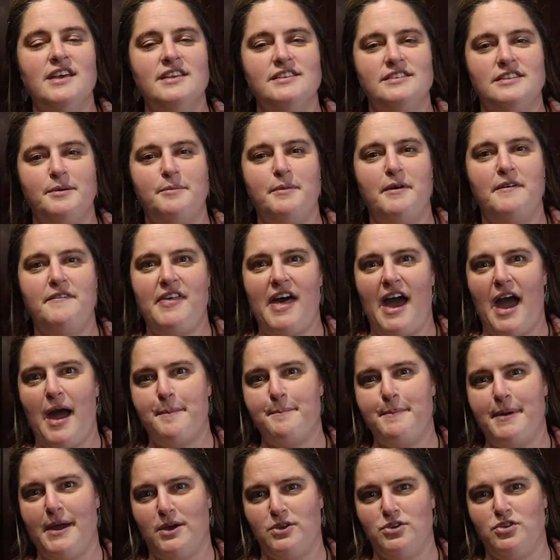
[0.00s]
some of
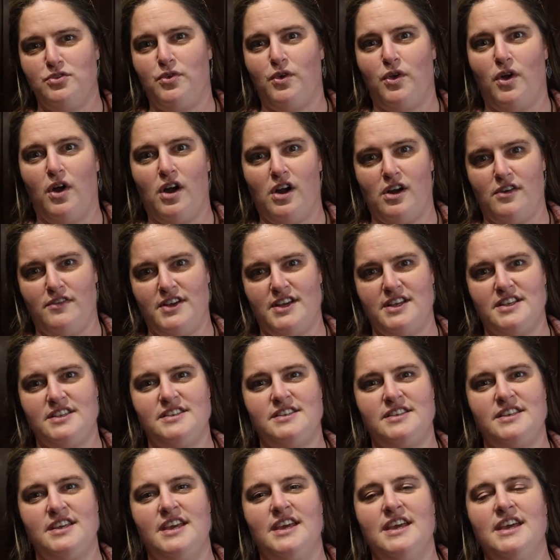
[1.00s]
that bountiful
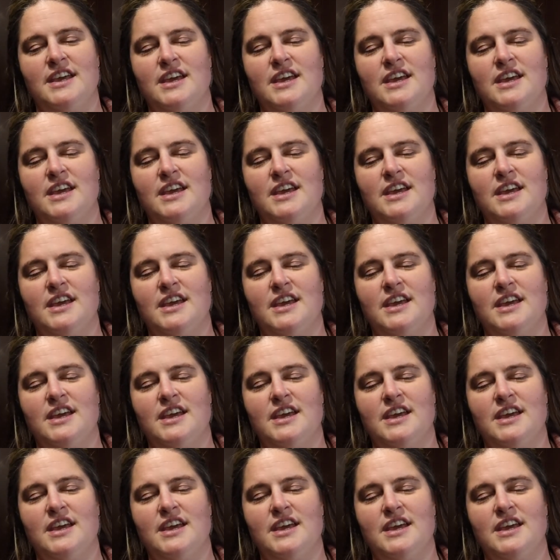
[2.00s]
harvest.